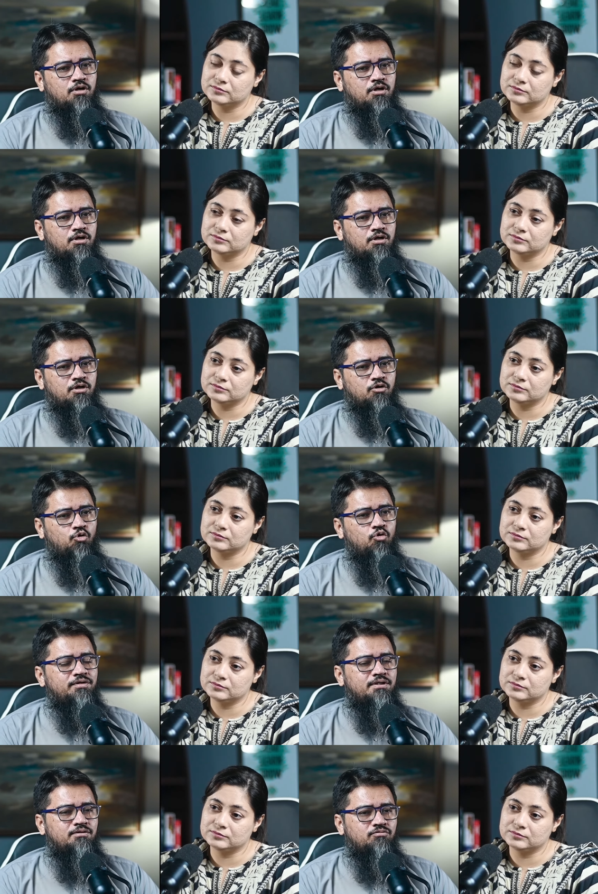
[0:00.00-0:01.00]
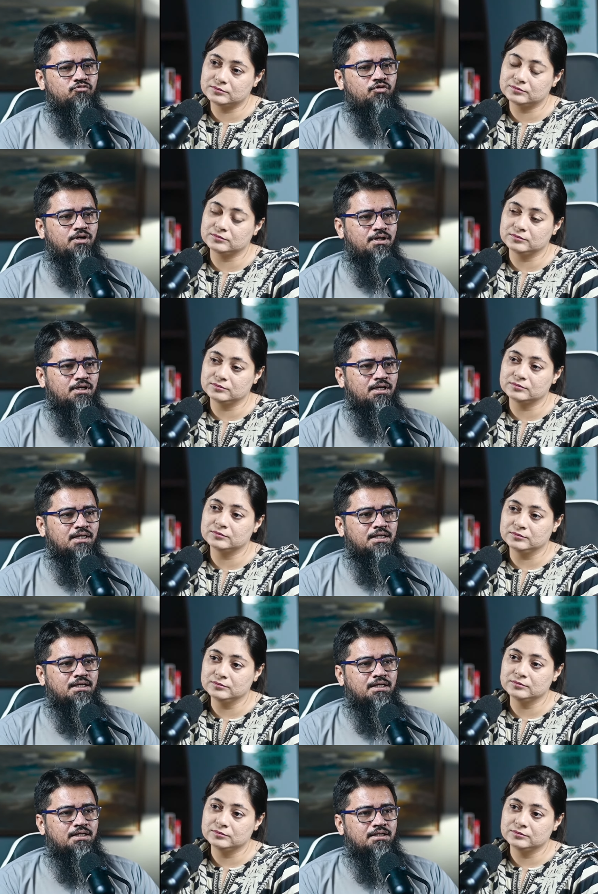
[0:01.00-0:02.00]
Speaker 1: COVID world,
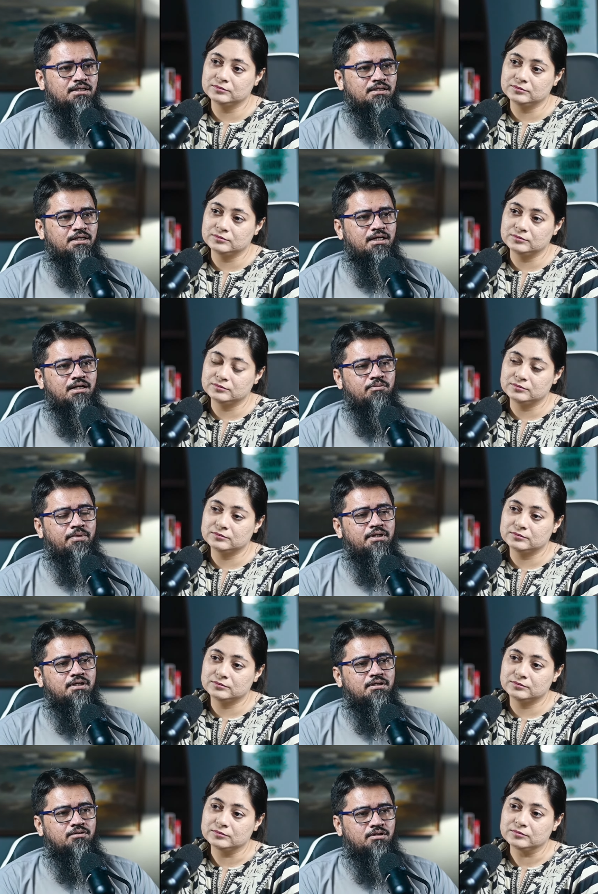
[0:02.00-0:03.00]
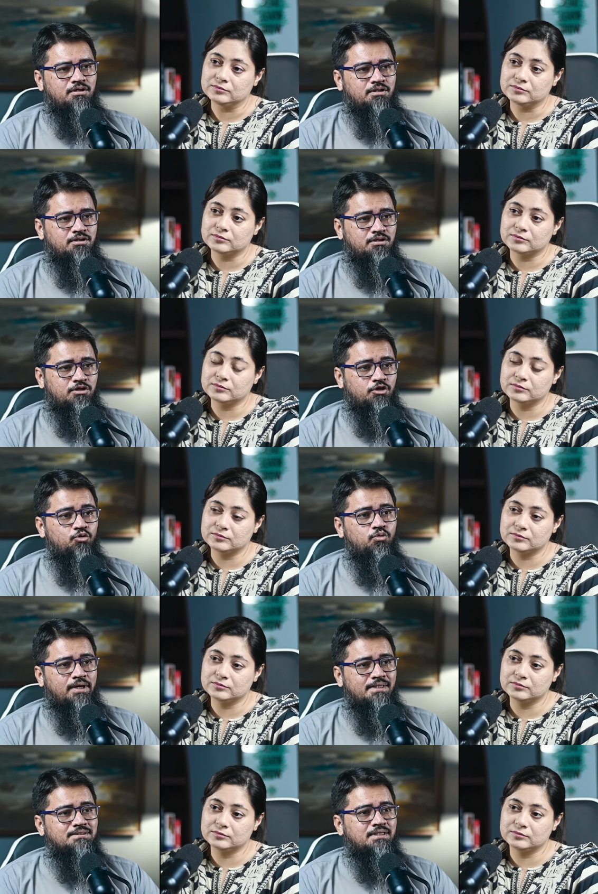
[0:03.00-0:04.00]
there are many
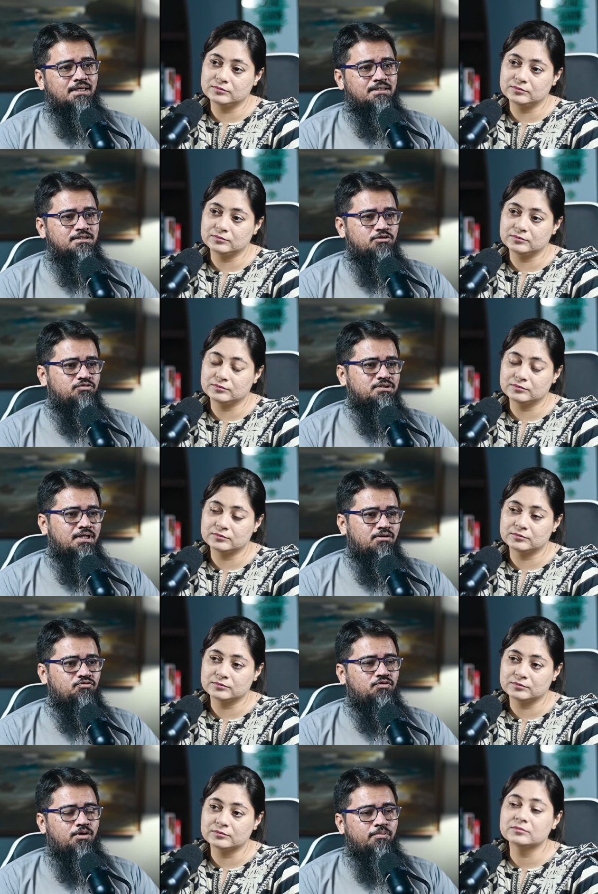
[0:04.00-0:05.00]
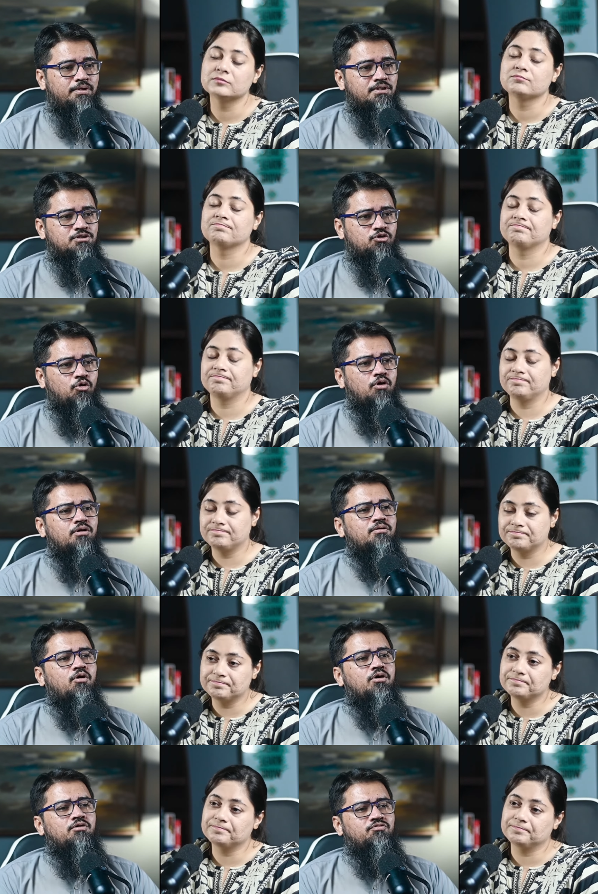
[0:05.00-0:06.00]
new health challenges which have emerged,
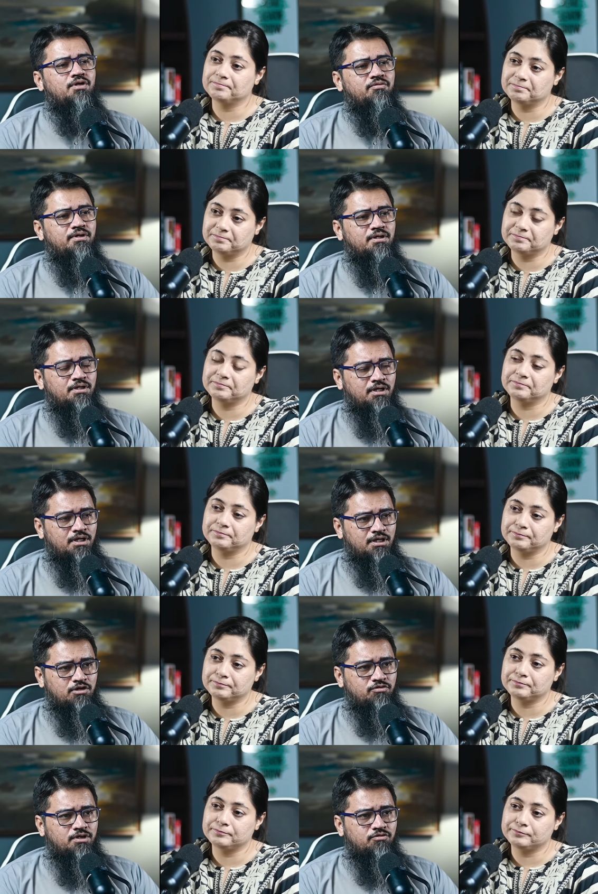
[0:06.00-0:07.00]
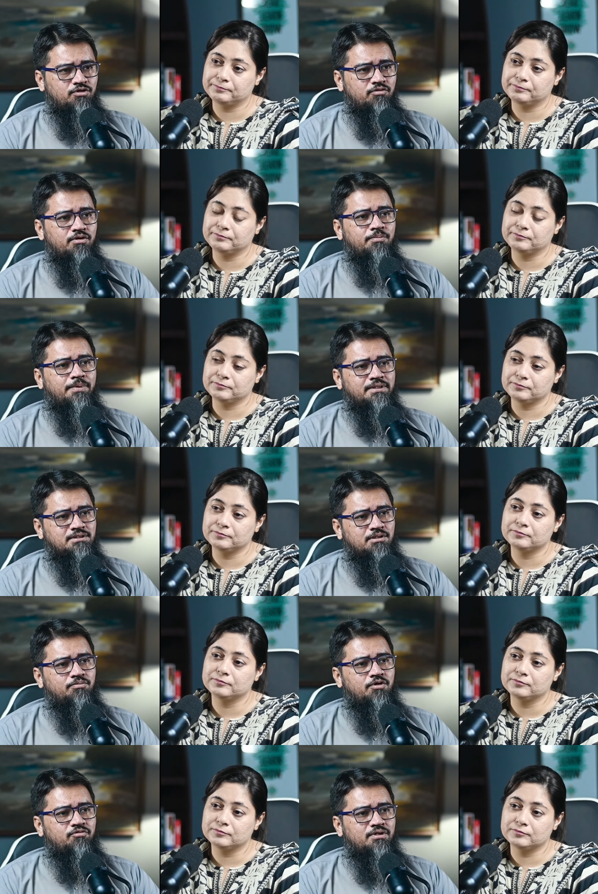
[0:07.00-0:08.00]
or if they were, even if they were
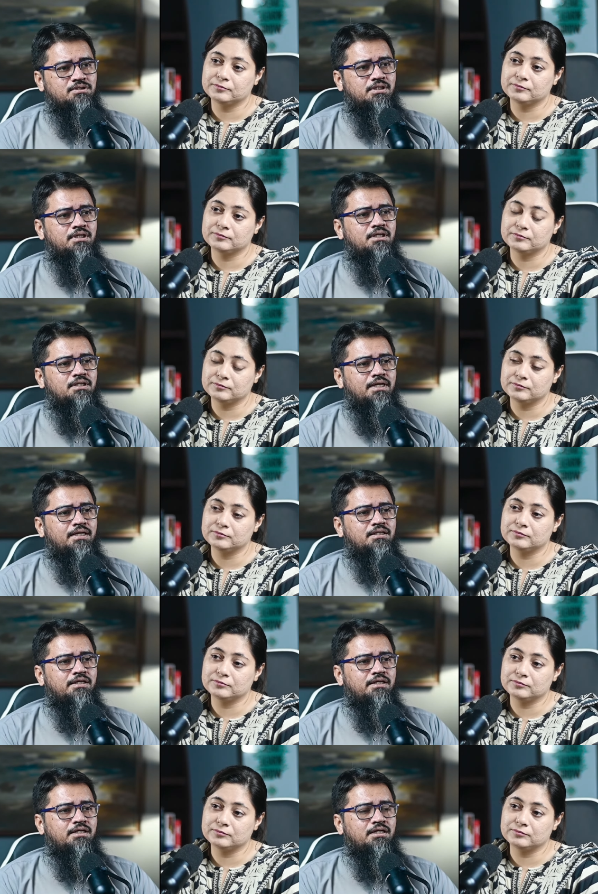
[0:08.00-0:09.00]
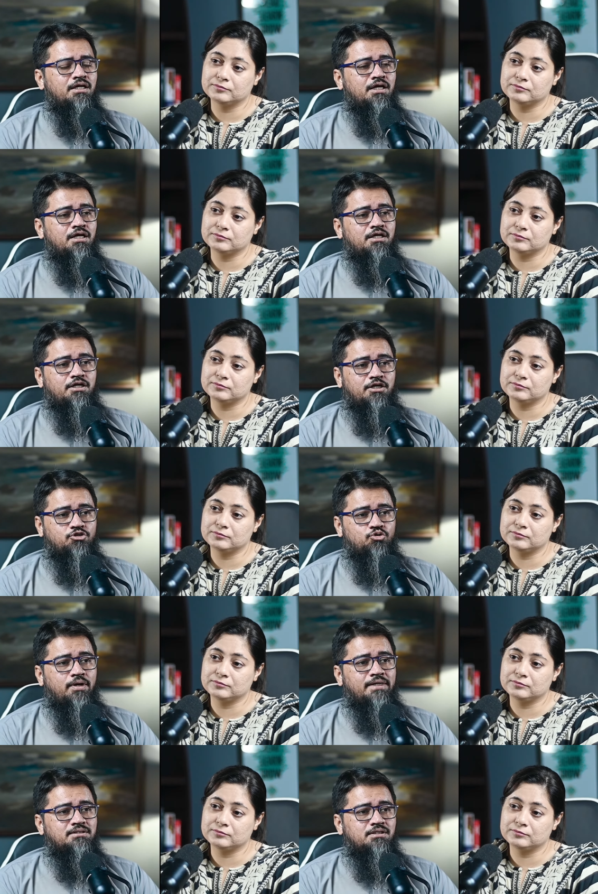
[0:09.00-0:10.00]
present previously, then their
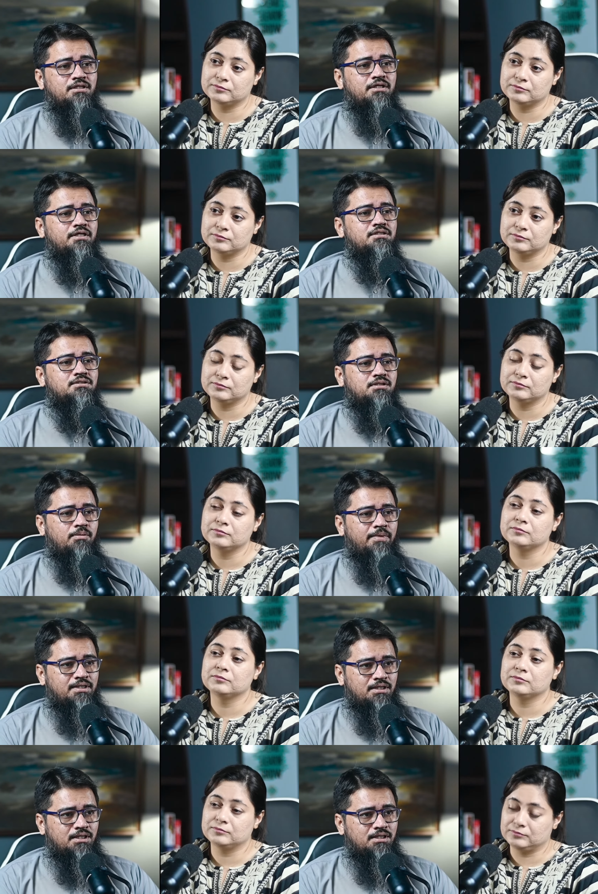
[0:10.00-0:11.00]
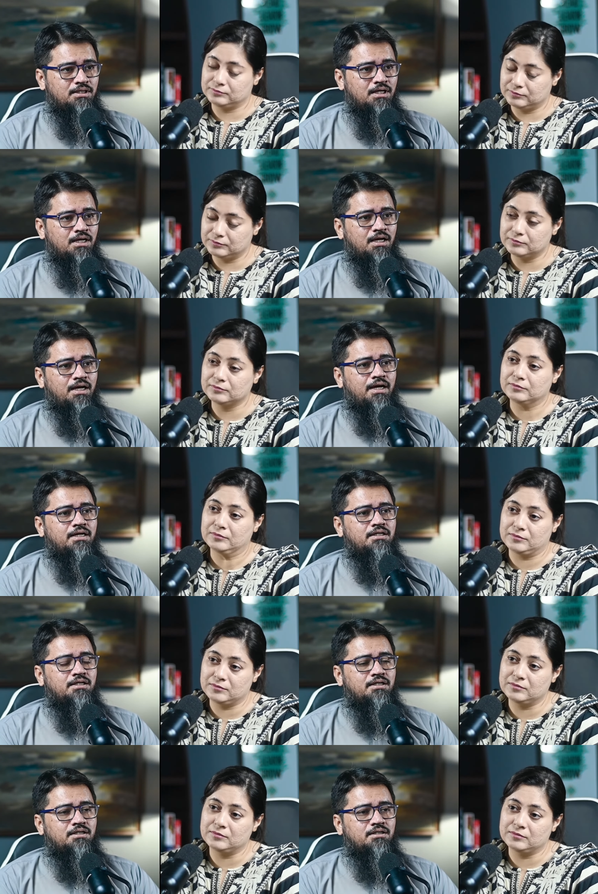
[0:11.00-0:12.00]
ratio has increased dramatically, and
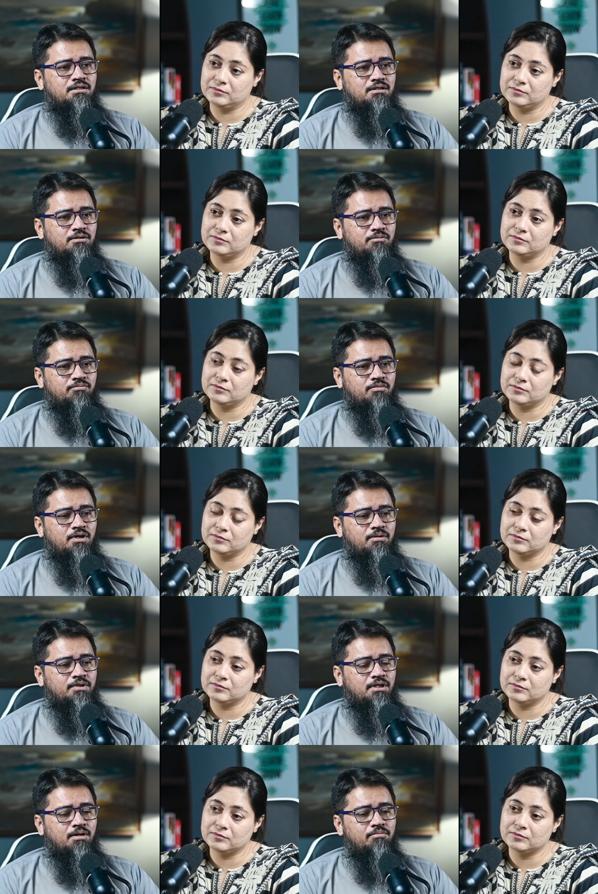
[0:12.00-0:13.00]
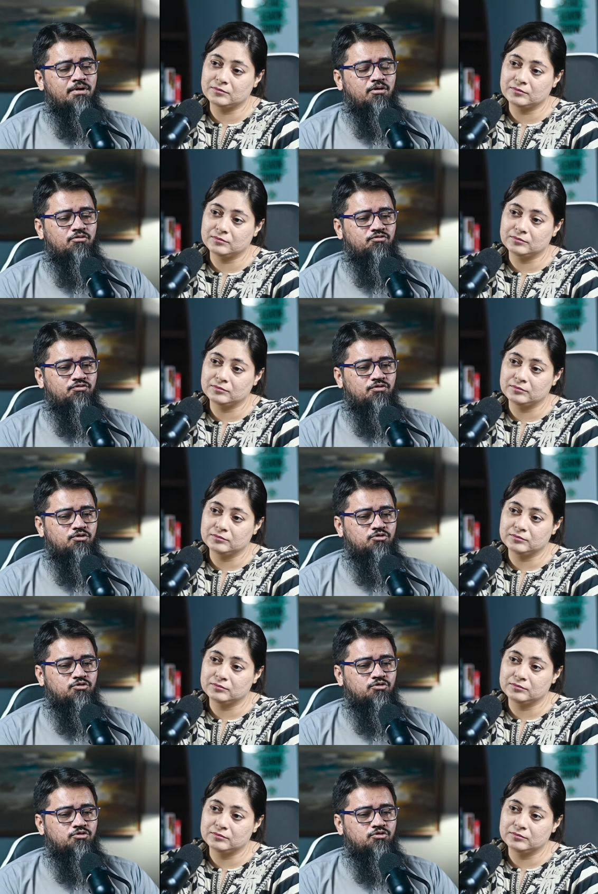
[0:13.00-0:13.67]
their number of